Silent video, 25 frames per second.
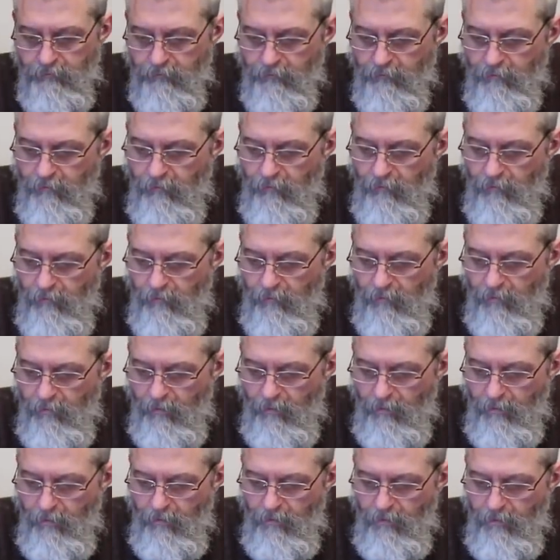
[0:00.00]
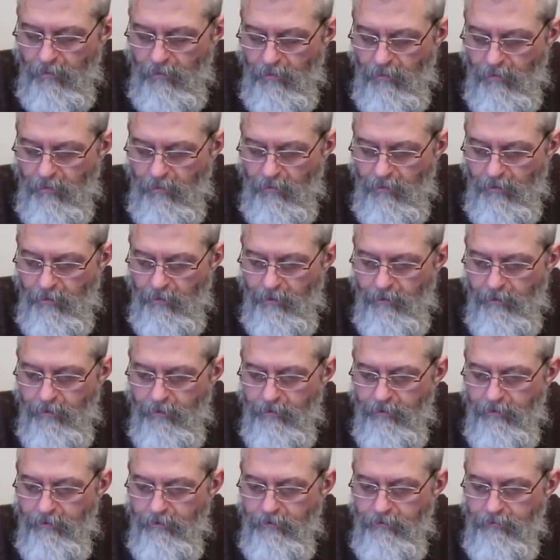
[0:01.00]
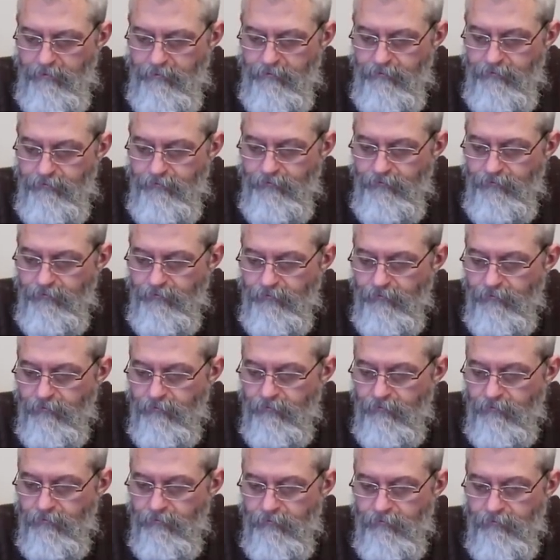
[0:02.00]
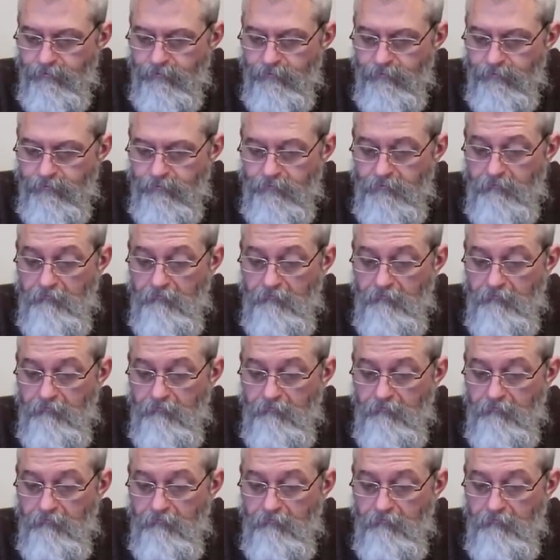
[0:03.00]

This person isn't speaking.